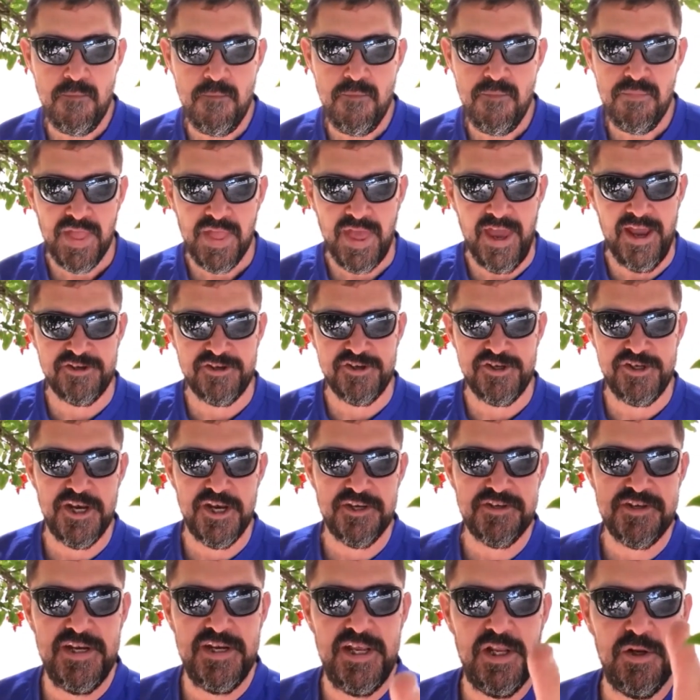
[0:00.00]
It's
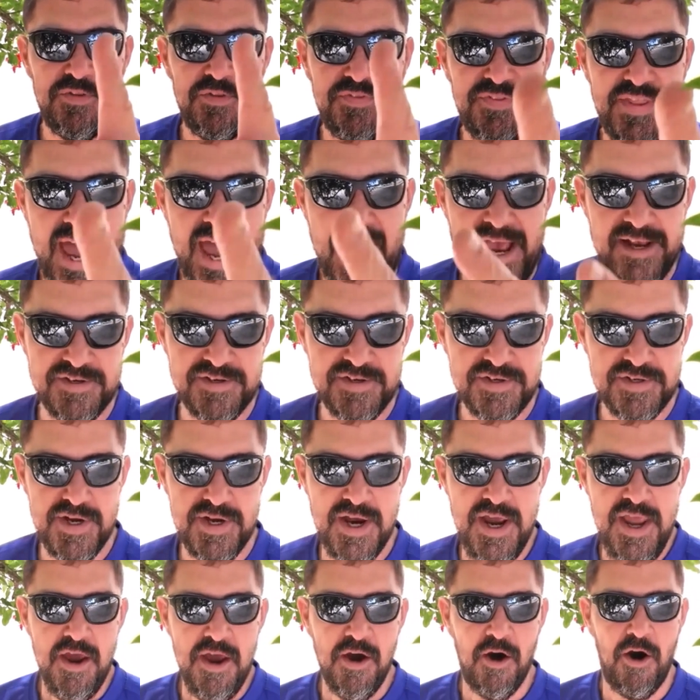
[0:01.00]
just a little test,
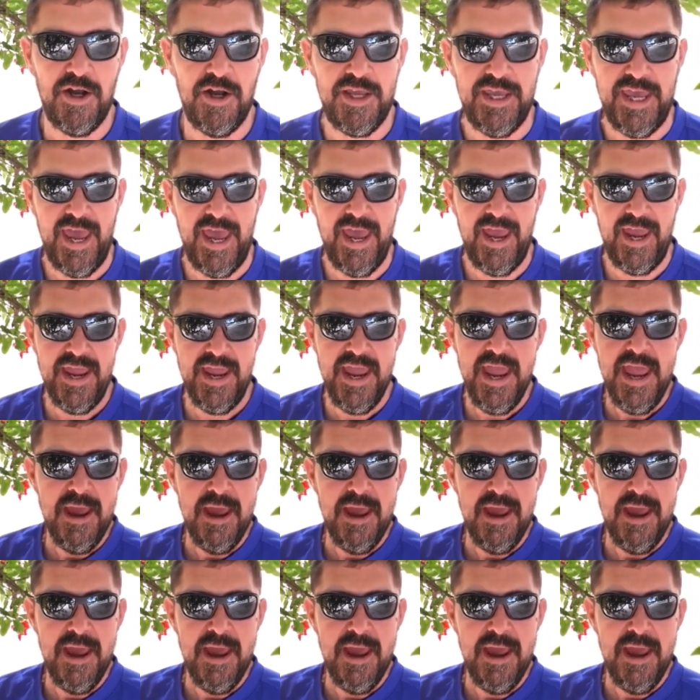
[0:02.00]
okay?